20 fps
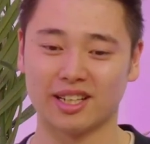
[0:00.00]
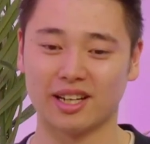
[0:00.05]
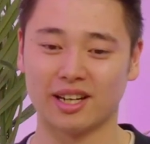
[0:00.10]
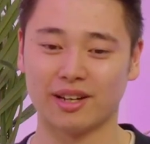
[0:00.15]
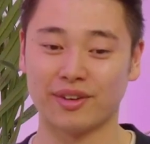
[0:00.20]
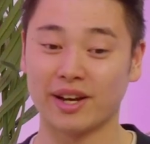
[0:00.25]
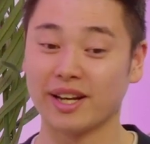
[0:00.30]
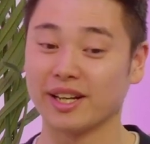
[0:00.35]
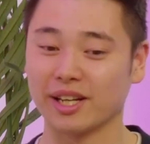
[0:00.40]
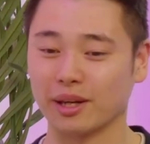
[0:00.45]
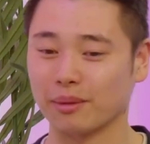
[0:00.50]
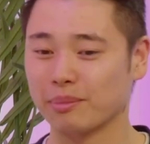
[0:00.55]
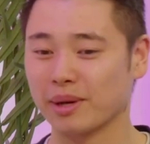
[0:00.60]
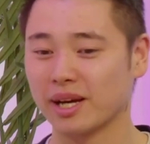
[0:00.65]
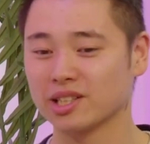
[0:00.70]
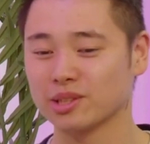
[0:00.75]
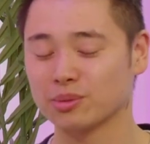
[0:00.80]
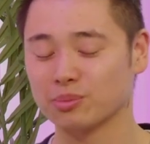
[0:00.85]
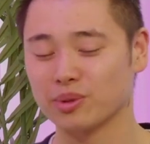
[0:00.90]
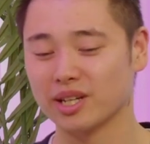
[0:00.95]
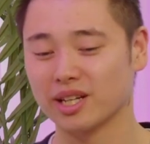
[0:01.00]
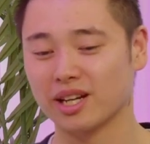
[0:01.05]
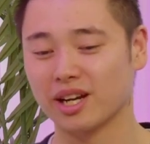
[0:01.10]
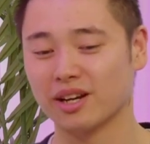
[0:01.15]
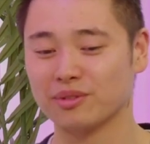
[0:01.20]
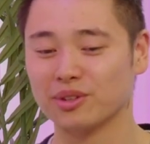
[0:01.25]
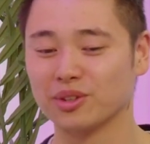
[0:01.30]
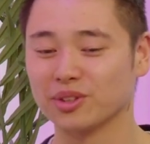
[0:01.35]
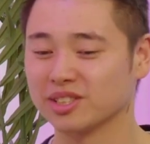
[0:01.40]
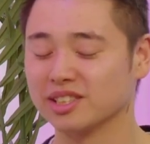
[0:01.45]
I've had it in the past where
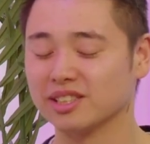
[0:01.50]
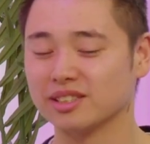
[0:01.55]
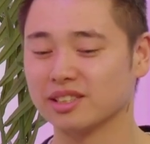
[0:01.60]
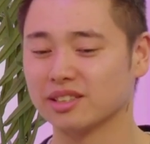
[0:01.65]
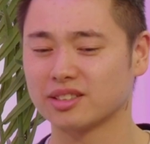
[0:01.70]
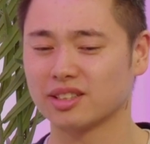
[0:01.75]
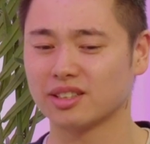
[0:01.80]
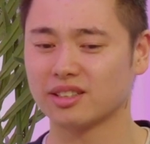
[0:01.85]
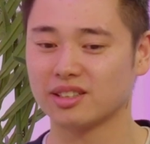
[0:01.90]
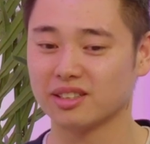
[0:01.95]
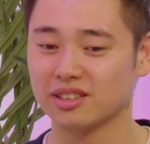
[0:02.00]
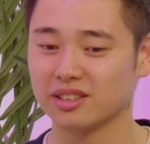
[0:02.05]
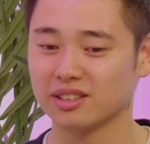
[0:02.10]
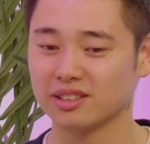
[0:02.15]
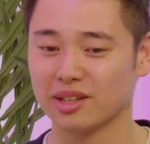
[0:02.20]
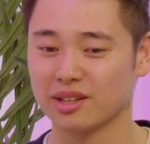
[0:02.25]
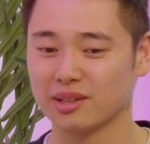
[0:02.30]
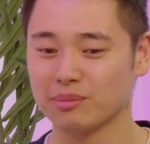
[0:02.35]
I've looked at a deal, I was like, oh,